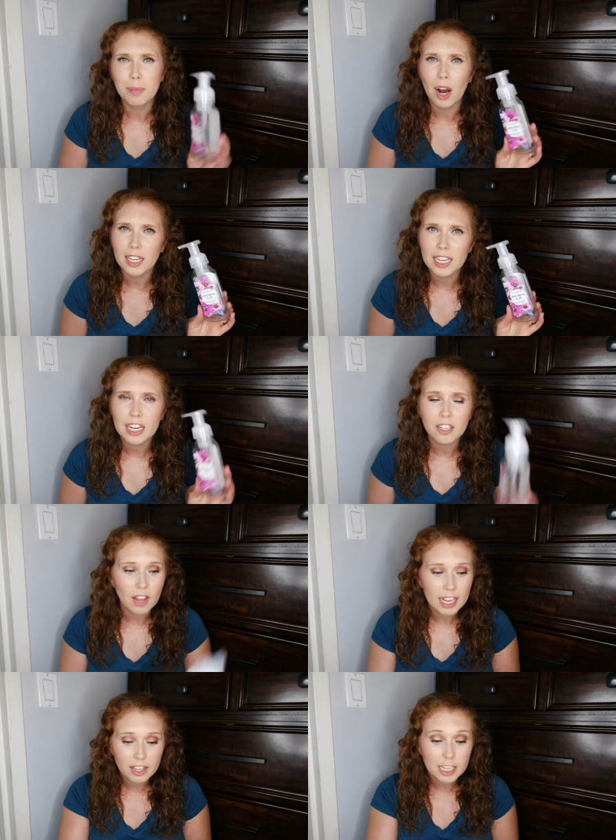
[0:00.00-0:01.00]
body care
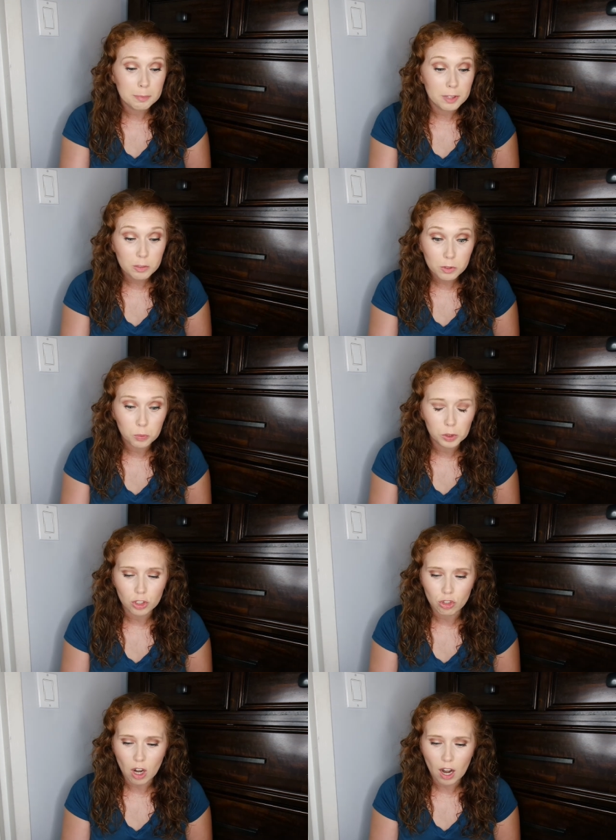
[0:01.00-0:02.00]
like this, but this was really
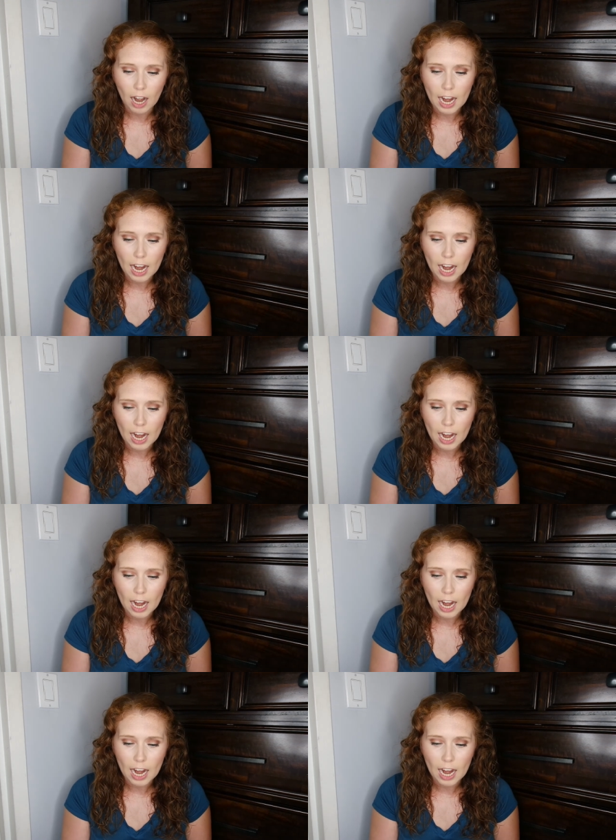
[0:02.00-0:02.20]
strong.